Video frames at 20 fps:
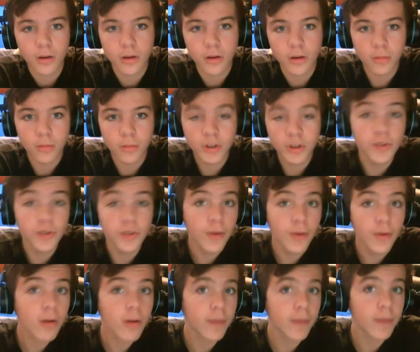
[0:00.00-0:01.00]
which is
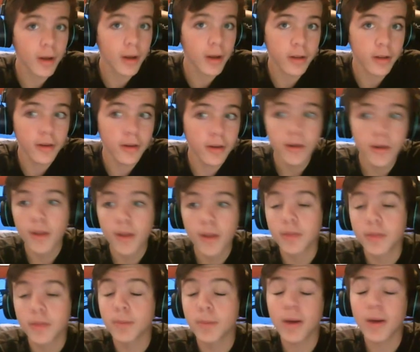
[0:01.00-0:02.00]
very, very good.
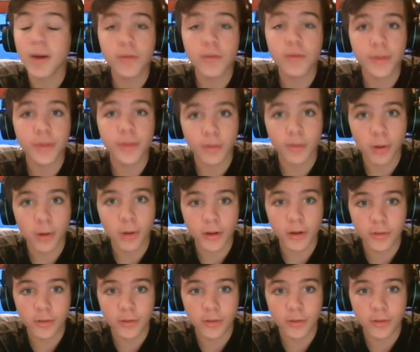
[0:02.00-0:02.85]
The amount of third-party